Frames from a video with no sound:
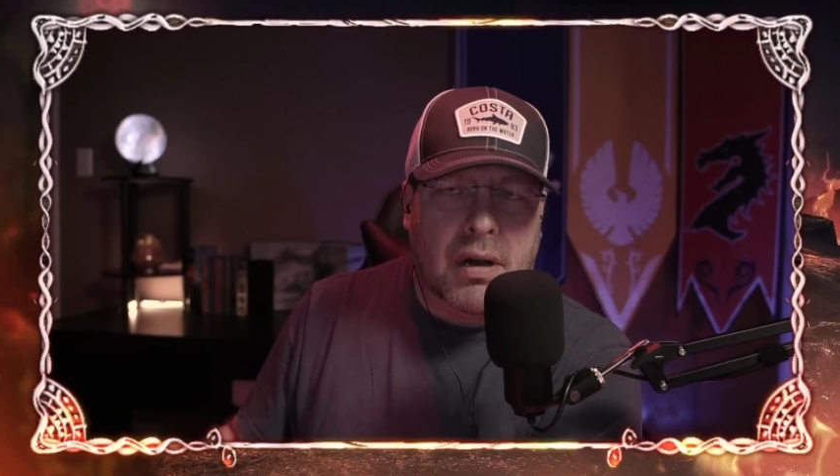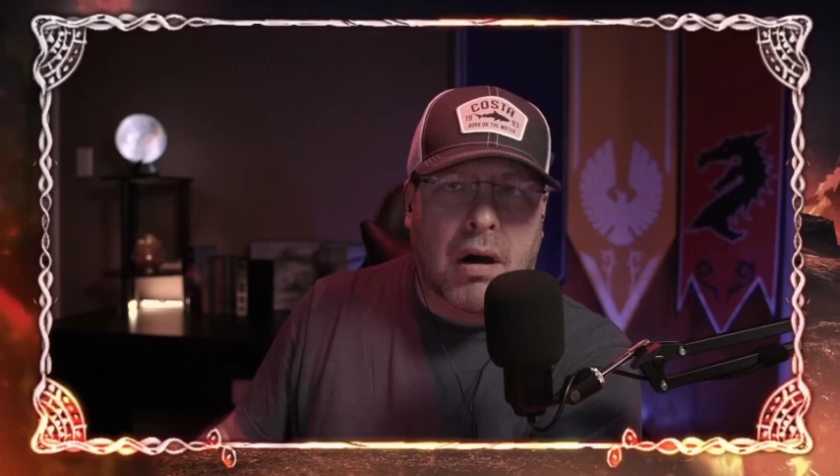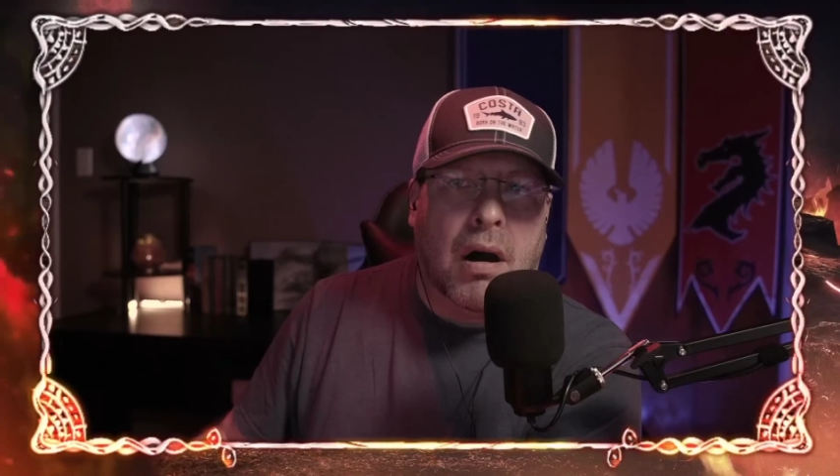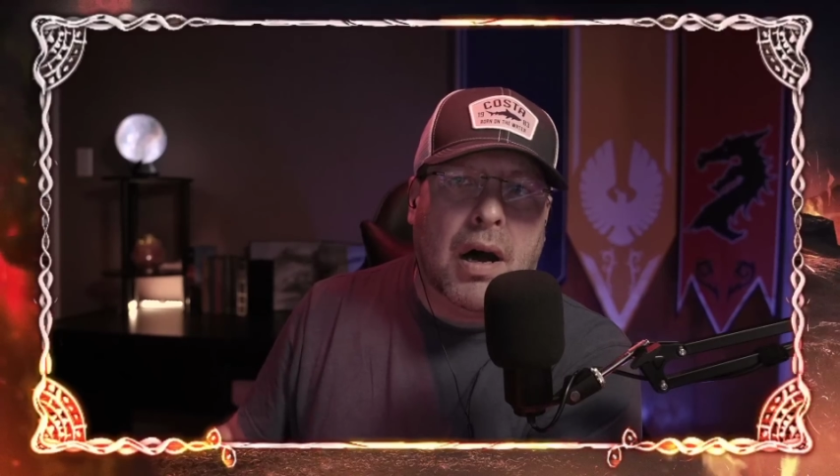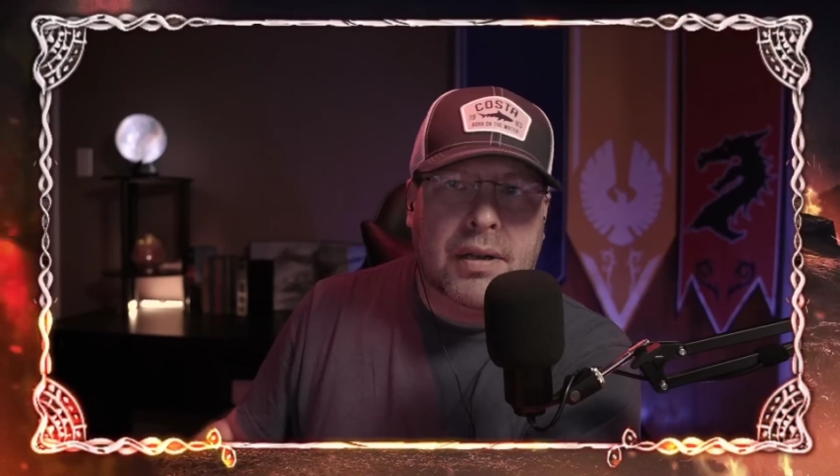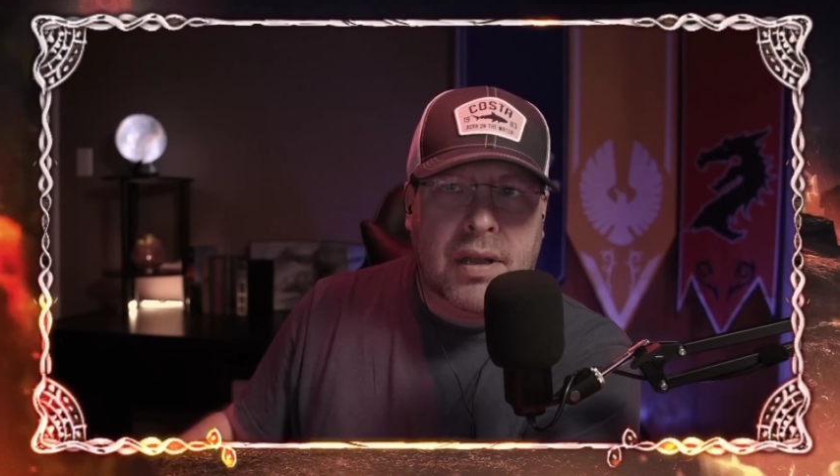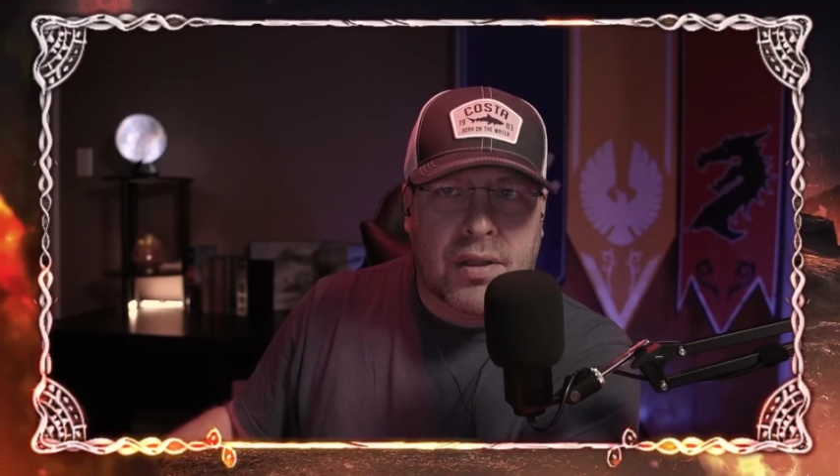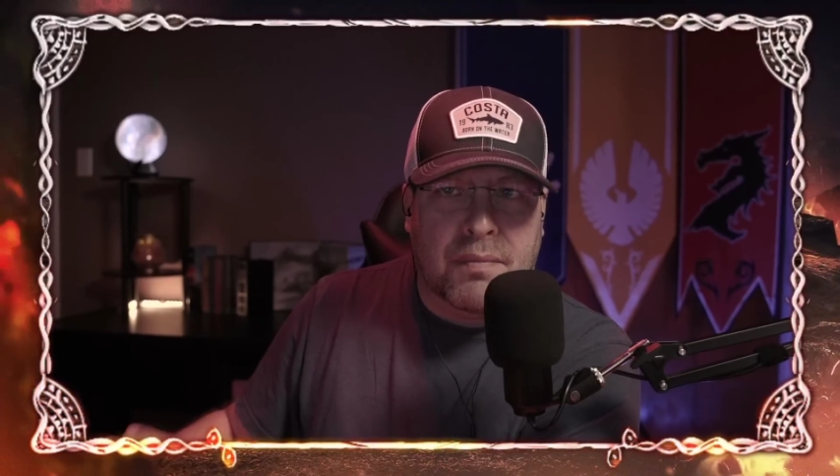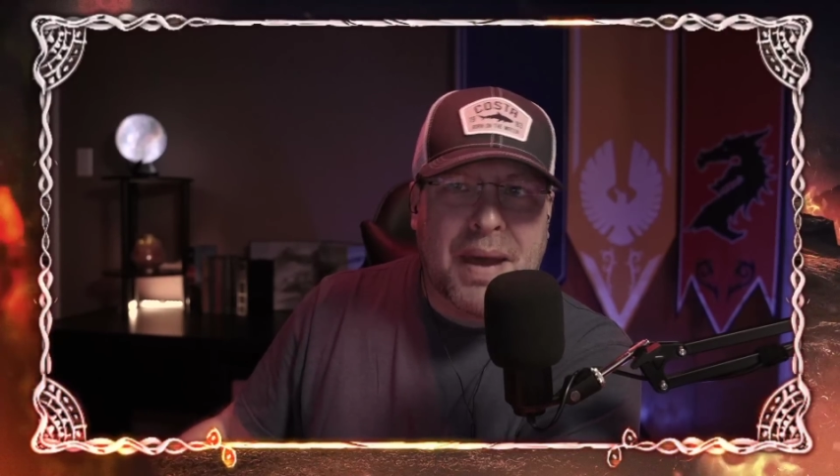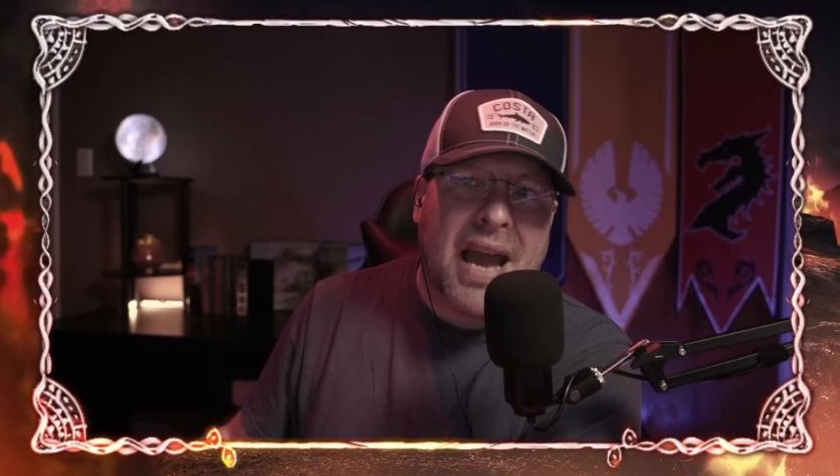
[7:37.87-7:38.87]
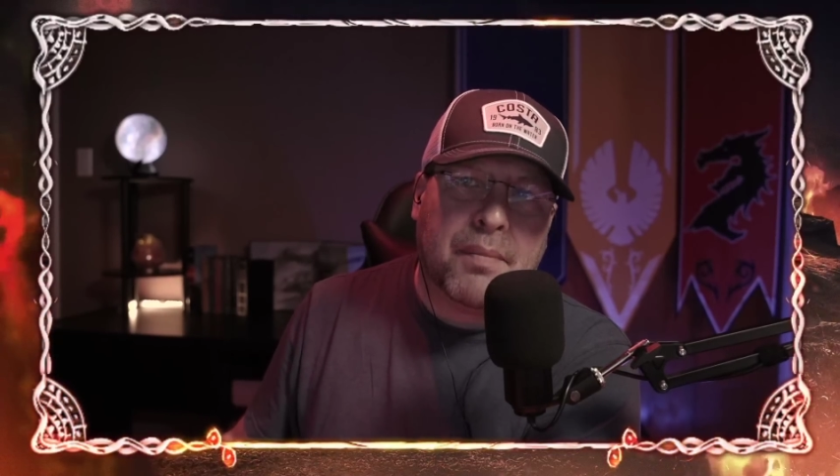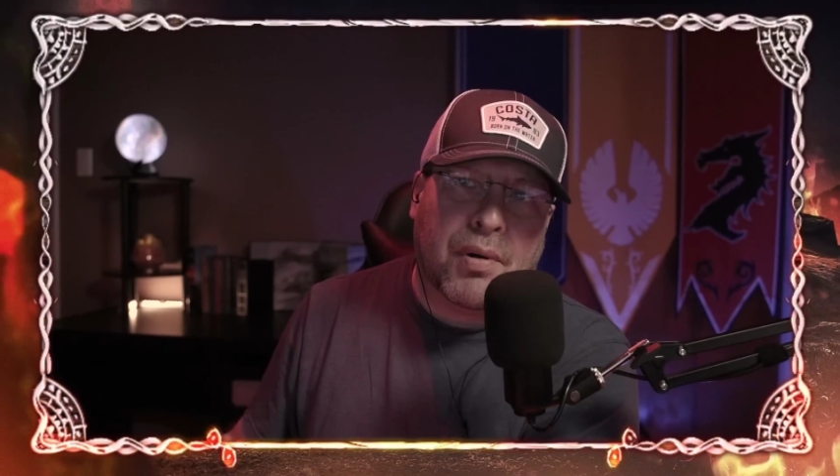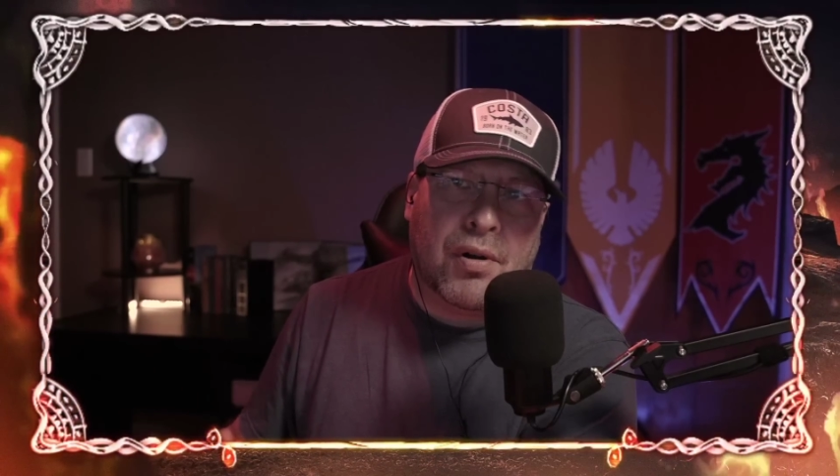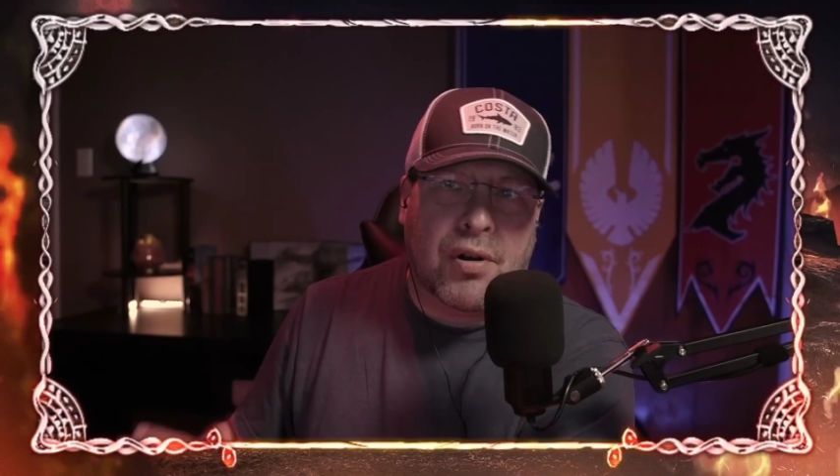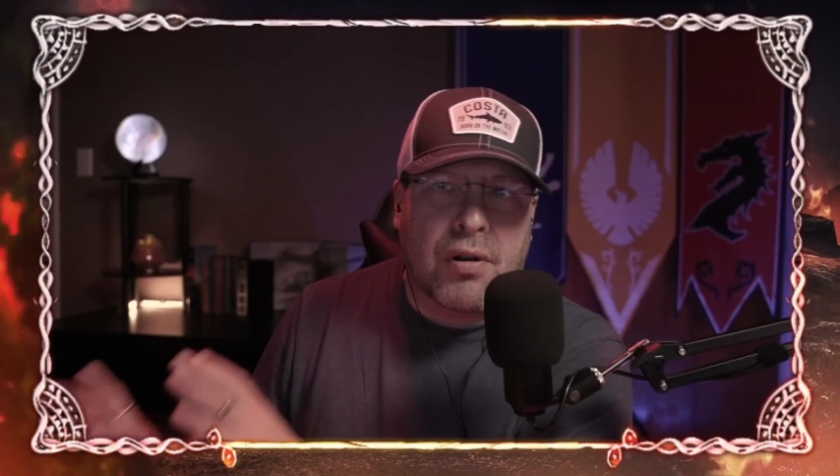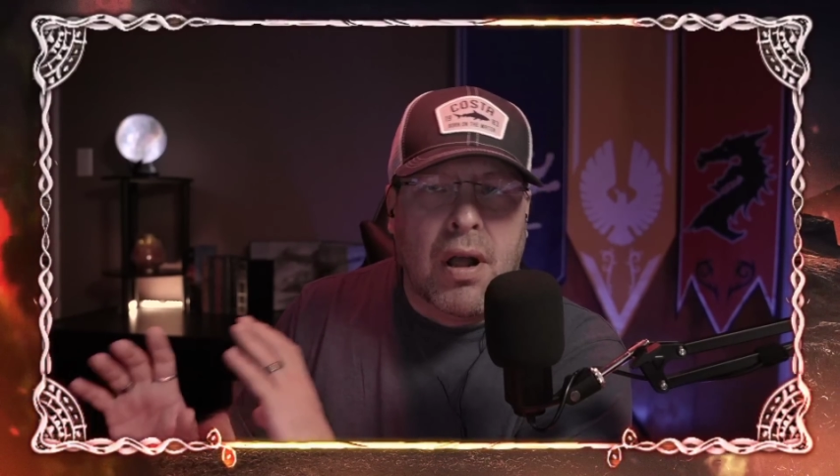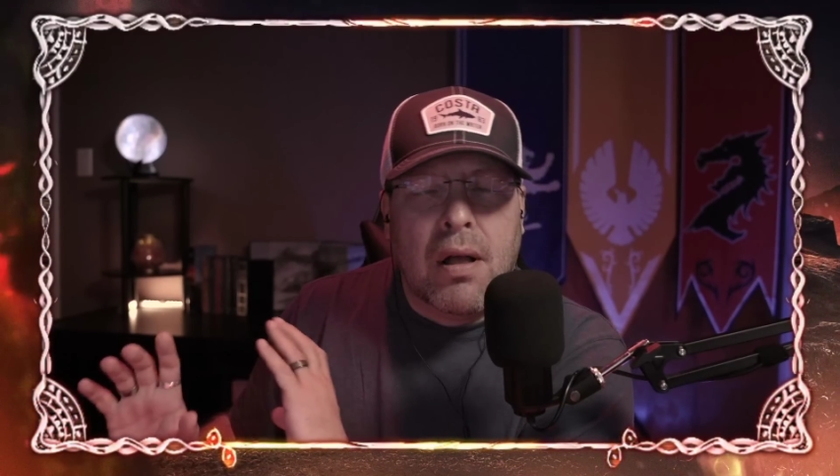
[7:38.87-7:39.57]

on the back burner,